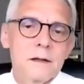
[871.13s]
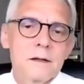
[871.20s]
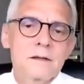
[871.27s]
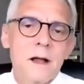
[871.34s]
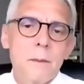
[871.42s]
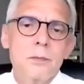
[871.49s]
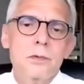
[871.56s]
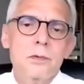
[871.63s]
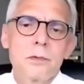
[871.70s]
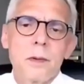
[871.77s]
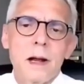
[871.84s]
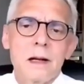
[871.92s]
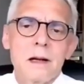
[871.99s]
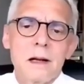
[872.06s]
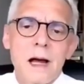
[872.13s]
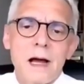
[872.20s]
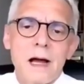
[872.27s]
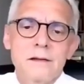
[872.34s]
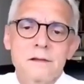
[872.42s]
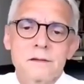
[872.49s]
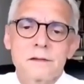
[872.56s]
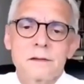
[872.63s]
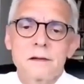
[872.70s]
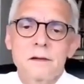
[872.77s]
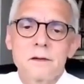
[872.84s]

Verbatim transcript: In the subgroup analysis,